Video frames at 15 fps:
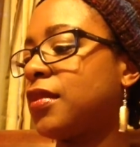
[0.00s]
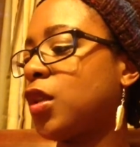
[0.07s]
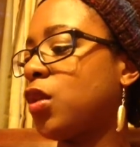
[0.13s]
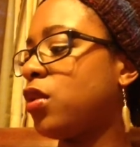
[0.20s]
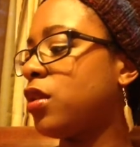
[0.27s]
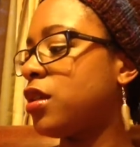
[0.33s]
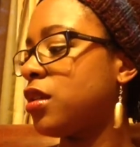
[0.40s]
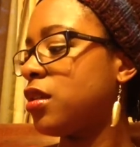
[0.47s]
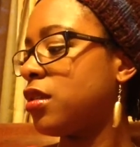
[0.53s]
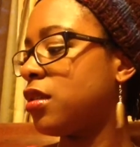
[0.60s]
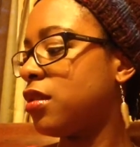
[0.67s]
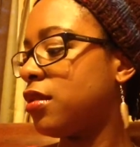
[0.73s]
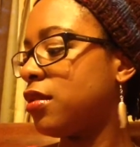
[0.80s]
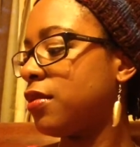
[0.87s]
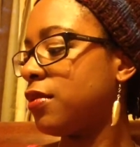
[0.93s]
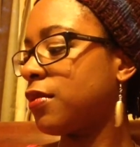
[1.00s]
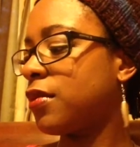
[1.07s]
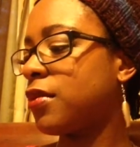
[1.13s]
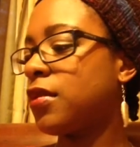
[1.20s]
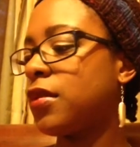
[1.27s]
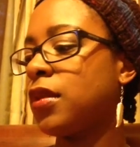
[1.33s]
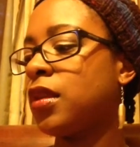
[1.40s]
Gorgeous.
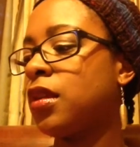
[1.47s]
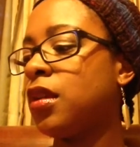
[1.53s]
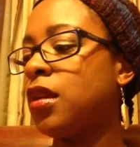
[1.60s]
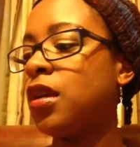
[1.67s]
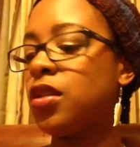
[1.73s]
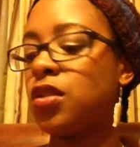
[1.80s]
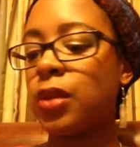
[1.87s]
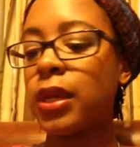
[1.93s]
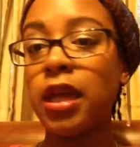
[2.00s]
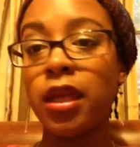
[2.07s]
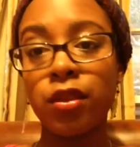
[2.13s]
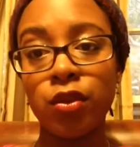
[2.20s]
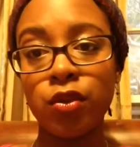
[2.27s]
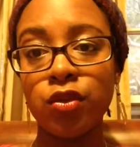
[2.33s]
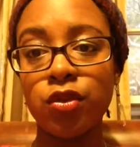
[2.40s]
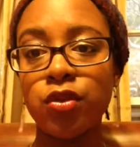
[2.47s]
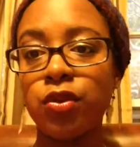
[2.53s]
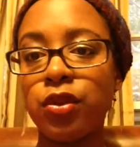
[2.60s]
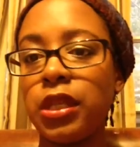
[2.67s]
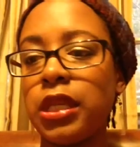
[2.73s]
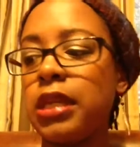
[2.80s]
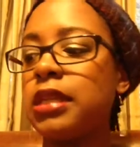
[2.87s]
So I got those
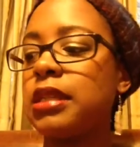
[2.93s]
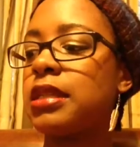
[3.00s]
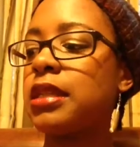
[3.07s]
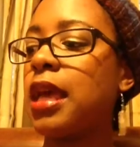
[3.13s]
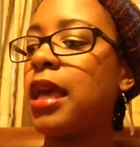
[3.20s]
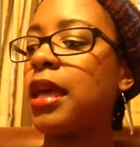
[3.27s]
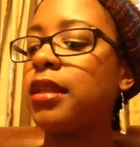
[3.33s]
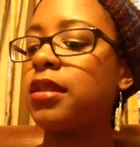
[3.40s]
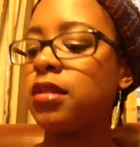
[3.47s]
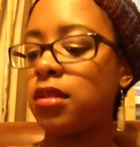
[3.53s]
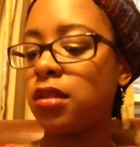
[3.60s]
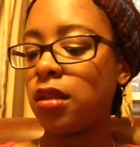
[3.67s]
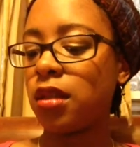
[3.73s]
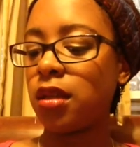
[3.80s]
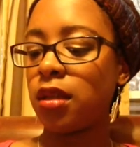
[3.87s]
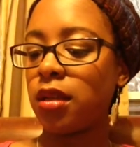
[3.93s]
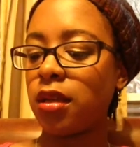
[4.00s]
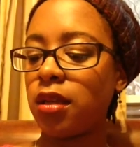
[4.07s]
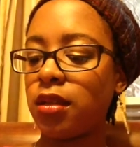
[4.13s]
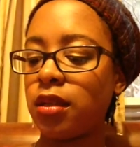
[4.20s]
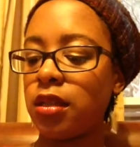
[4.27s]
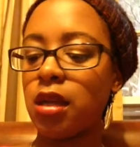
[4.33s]
2 things at
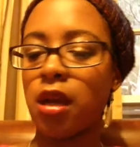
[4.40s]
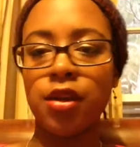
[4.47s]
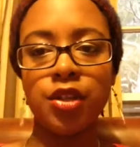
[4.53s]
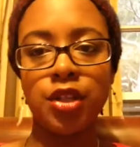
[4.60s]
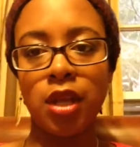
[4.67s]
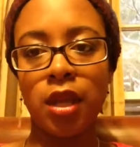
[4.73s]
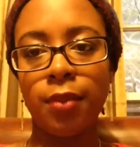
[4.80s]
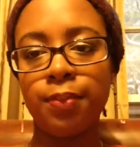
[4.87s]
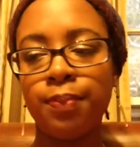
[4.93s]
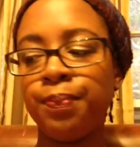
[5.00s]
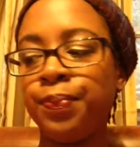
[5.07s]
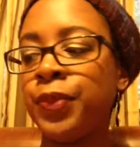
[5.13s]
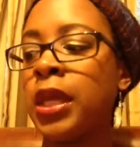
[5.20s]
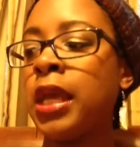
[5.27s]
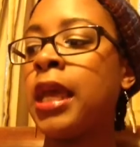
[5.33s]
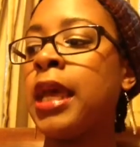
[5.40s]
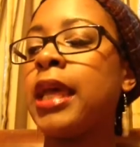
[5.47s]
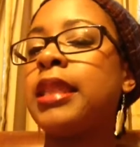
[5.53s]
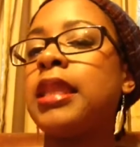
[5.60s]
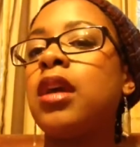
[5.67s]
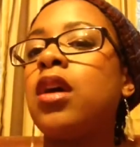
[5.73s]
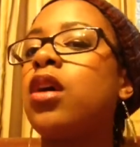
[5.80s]
the yarn shop.
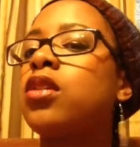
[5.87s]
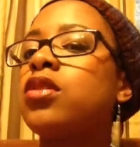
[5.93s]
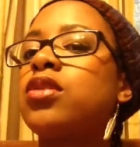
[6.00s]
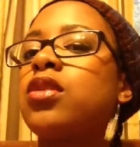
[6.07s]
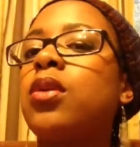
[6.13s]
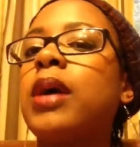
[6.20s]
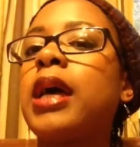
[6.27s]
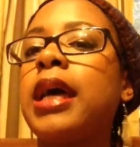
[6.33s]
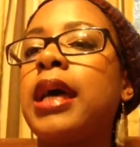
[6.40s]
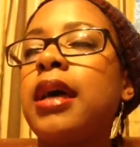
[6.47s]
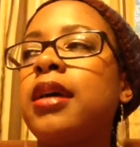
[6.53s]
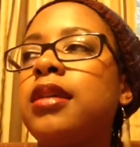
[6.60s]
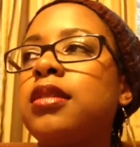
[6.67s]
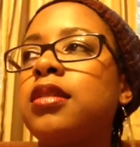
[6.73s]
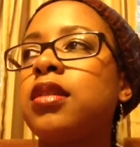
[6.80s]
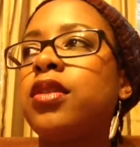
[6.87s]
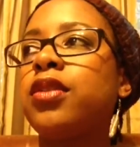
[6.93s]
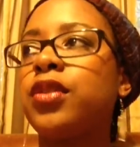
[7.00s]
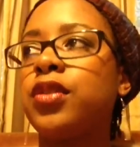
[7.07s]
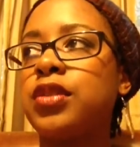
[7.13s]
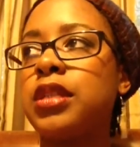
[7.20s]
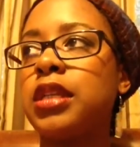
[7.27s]
And they also had
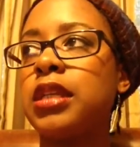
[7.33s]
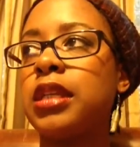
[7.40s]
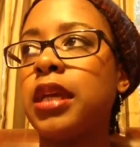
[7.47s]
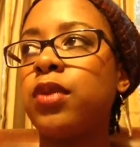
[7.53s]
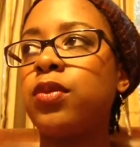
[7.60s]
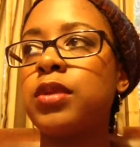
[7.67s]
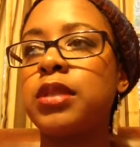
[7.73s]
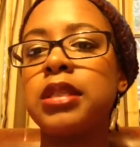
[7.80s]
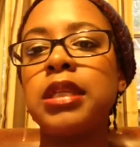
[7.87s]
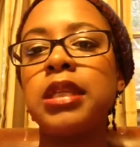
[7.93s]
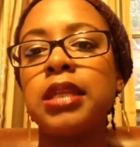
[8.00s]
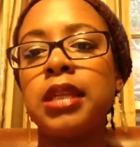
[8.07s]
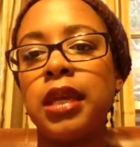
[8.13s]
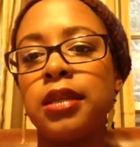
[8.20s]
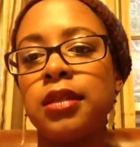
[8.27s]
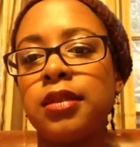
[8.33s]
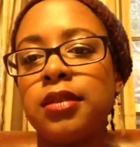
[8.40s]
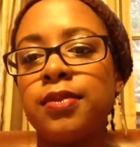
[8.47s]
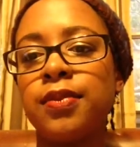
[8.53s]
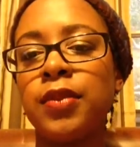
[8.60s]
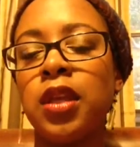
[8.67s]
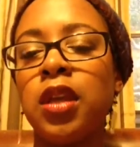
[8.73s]
Thursday night was knit night.
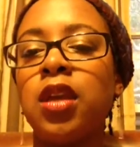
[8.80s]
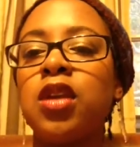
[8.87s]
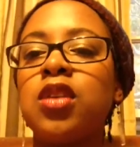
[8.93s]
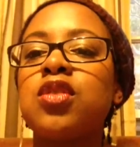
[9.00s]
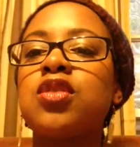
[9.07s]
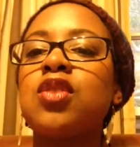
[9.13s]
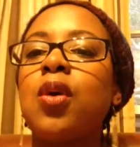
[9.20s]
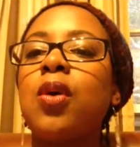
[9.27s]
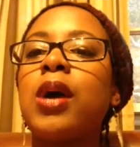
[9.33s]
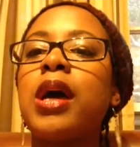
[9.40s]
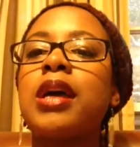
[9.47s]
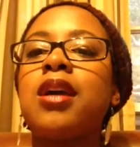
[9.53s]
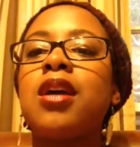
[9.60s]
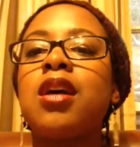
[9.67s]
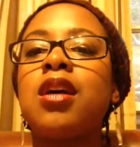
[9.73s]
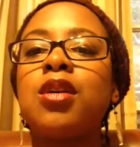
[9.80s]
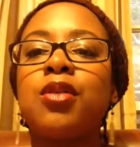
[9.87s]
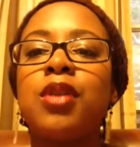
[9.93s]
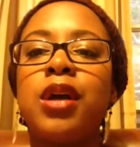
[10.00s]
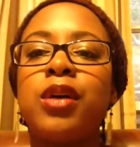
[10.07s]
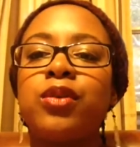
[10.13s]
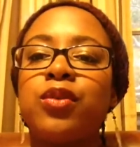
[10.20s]
So I hung
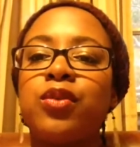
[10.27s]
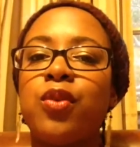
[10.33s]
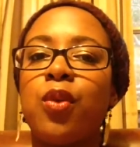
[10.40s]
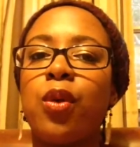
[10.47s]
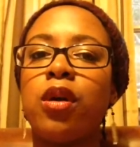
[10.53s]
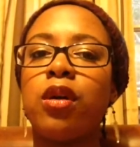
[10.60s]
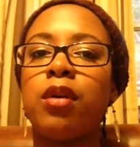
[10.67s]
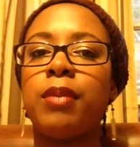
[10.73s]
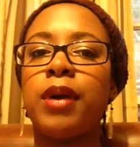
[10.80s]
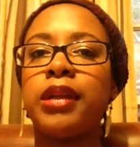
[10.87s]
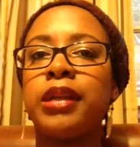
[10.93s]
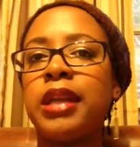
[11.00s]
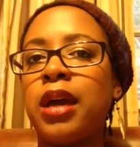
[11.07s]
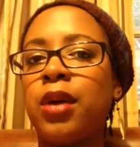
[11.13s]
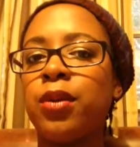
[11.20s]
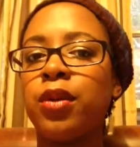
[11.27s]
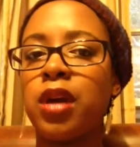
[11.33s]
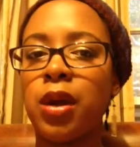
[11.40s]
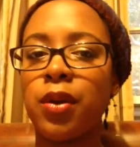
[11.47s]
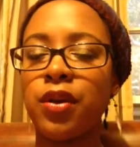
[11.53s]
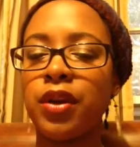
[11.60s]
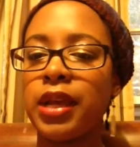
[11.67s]
around for about an hour,
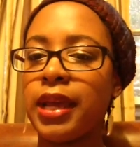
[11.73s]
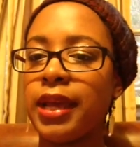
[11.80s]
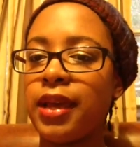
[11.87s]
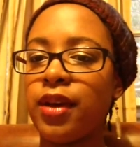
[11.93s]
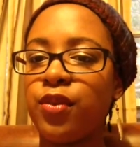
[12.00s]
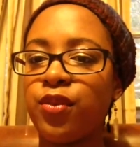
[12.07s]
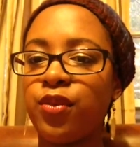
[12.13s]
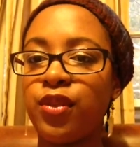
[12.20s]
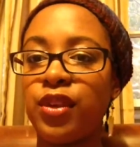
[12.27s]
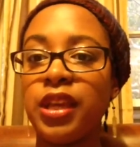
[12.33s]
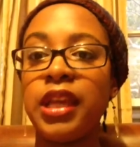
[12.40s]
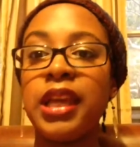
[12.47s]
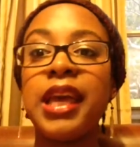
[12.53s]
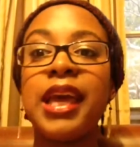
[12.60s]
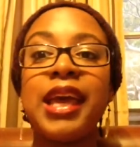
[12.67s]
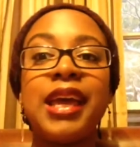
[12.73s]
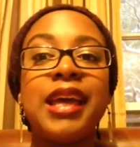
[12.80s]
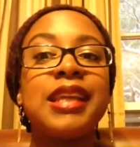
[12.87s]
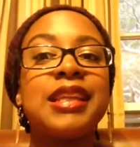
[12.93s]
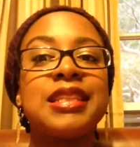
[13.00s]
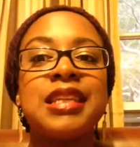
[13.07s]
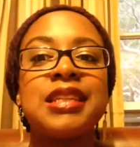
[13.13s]
hour and a half,
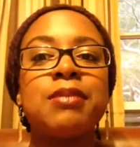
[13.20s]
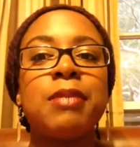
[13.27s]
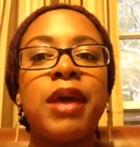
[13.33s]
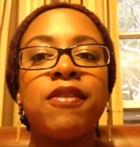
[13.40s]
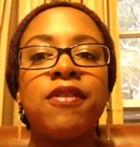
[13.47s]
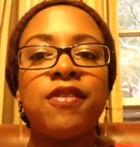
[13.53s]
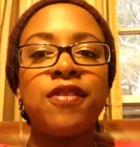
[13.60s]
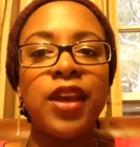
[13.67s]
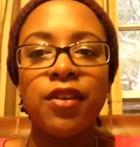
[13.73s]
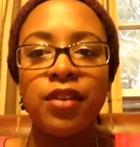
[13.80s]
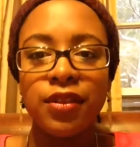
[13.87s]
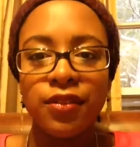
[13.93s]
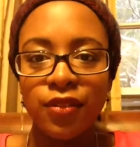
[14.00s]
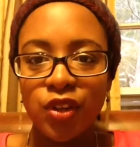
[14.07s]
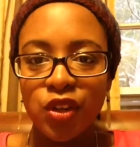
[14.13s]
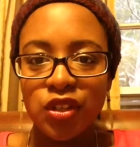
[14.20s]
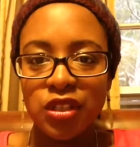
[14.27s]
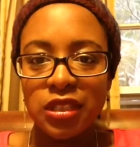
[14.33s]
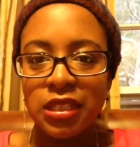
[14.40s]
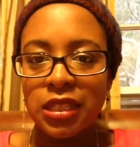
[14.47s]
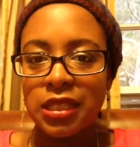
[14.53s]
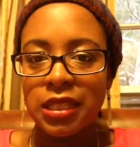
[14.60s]
and attended my very first
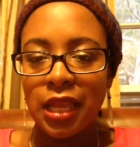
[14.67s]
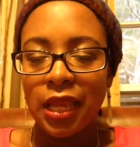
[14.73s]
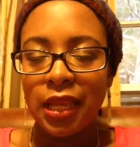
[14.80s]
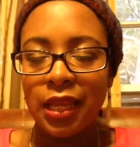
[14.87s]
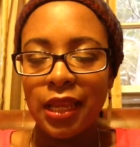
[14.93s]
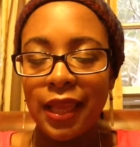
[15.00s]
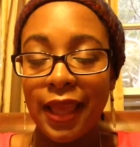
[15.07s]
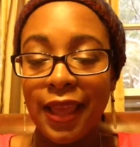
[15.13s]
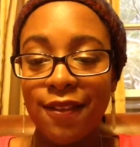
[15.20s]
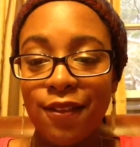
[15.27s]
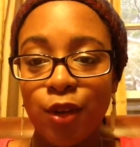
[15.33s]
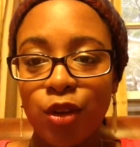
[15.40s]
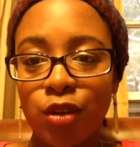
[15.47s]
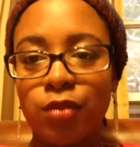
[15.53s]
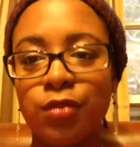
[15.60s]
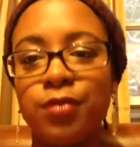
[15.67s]
knit night ever.